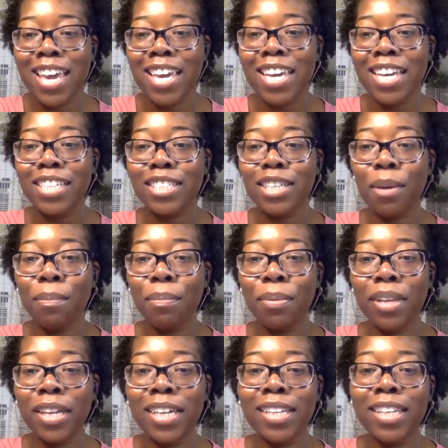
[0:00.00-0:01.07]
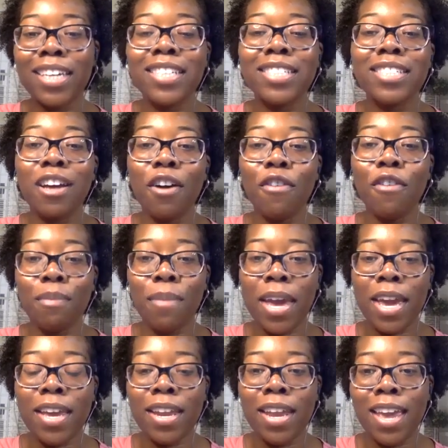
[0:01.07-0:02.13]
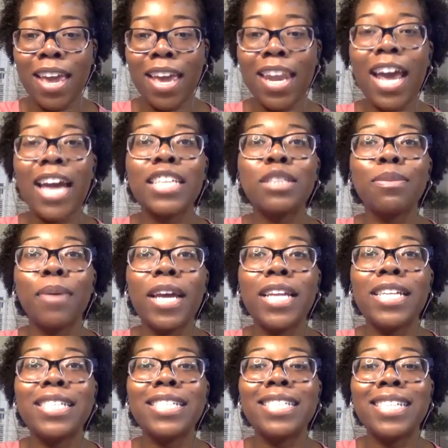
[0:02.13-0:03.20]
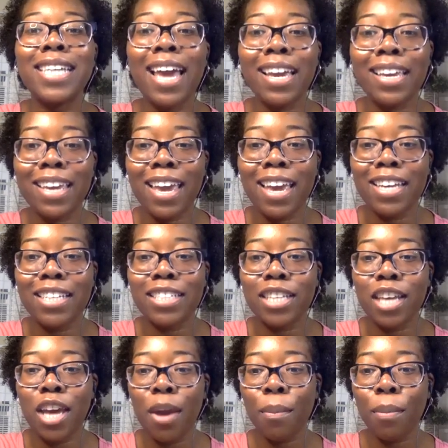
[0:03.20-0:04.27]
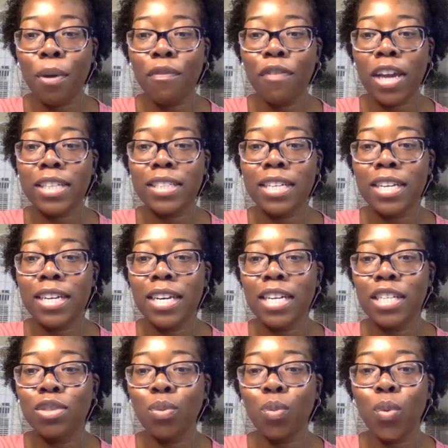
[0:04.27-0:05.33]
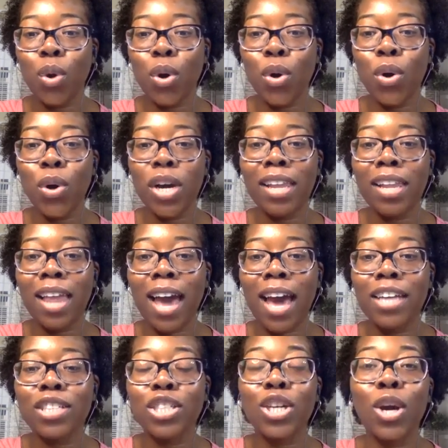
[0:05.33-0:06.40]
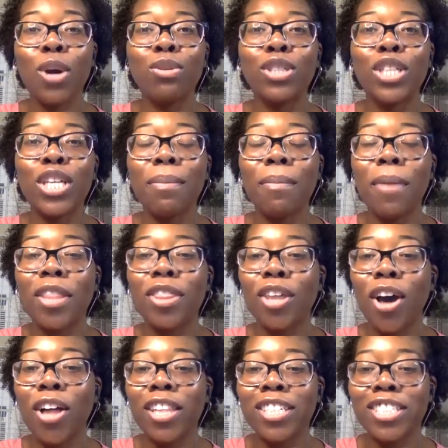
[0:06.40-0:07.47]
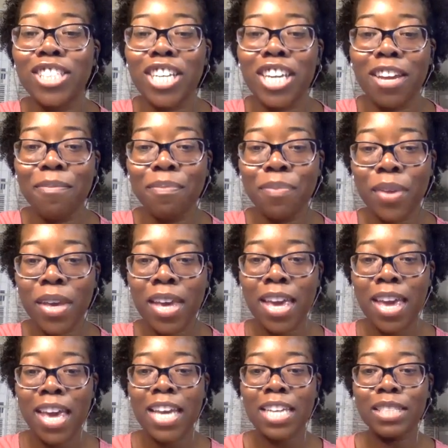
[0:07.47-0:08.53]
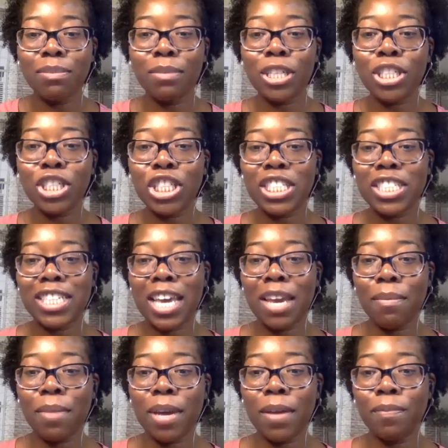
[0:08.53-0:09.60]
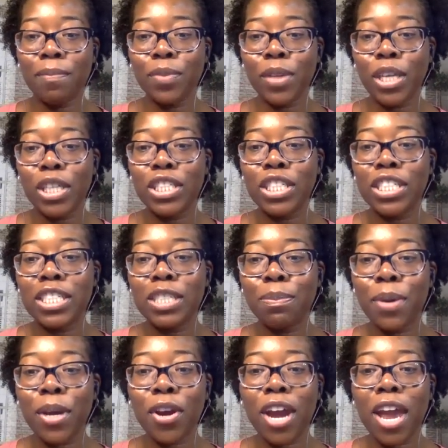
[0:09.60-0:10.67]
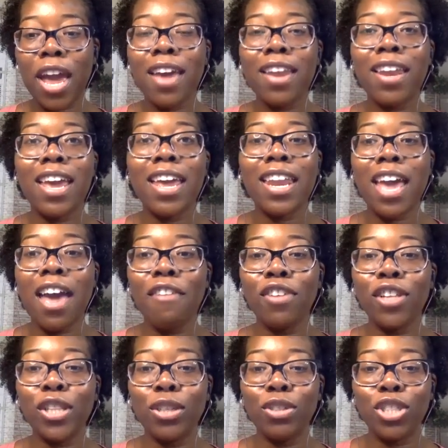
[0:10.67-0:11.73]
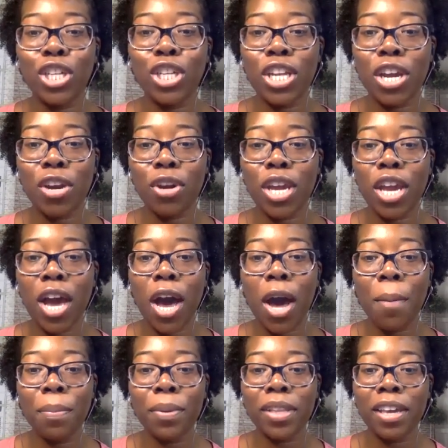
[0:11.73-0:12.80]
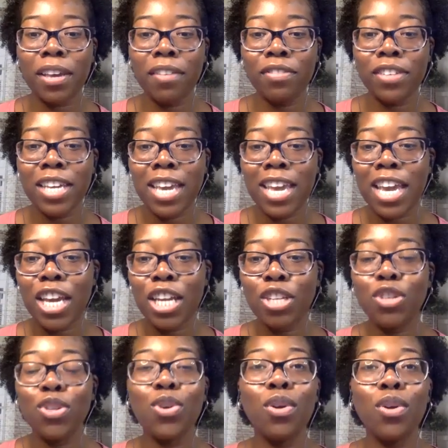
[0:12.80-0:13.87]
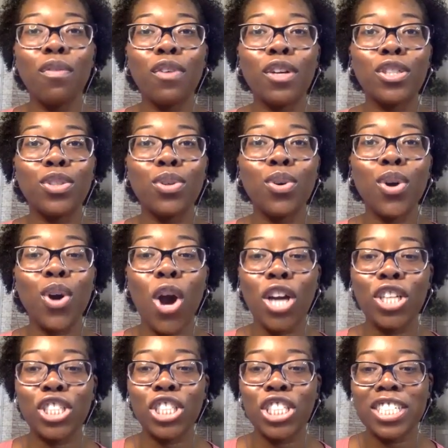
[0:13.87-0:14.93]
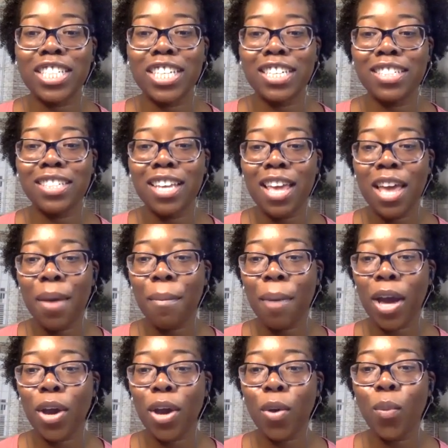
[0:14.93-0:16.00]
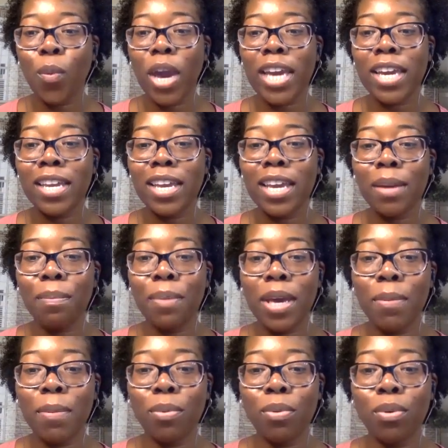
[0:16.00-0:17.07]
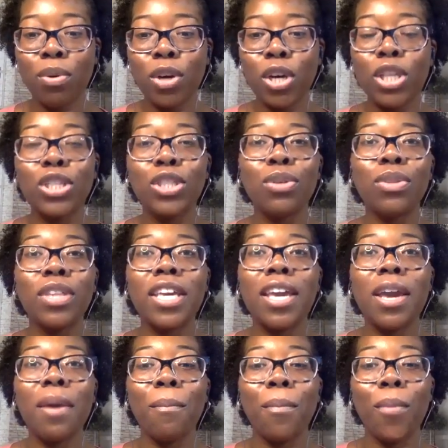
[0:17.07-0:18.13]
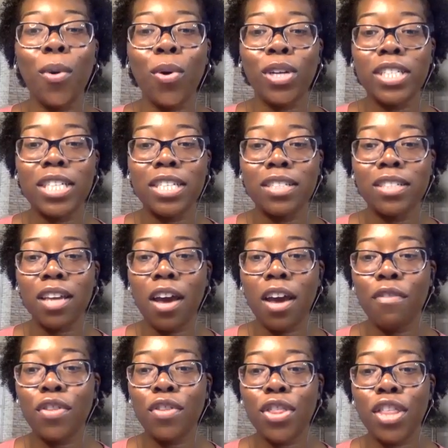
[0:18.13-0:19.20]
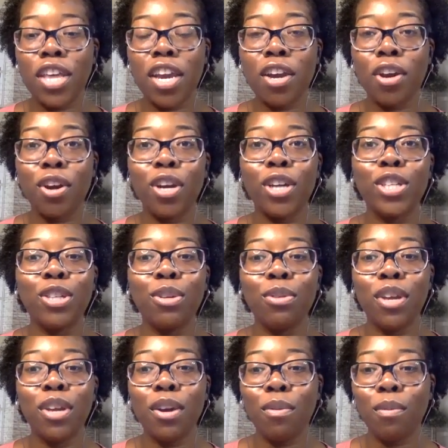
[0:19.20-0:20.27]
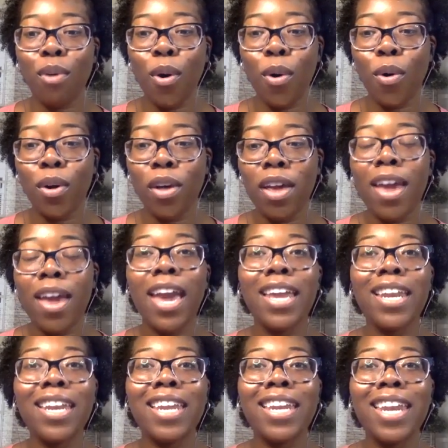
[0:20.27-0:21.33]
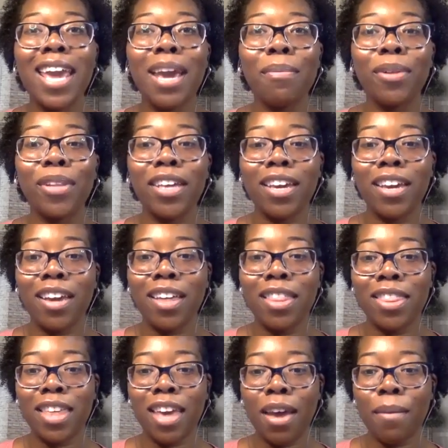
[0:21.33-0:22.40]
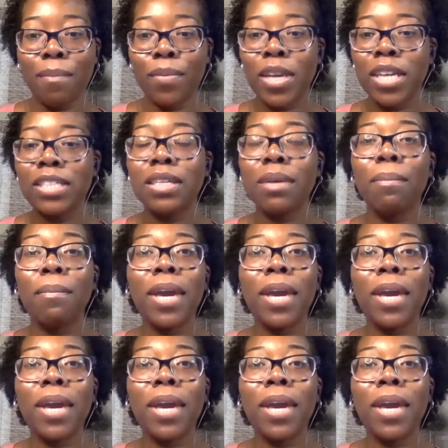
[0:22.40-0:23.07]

He is completely self made and has spent decades perfecting his world class coaching methodology. His mission statement to spearhead an evolutionary uplift in universal consciousness by awakening people to the importance of their unique role and enabling them to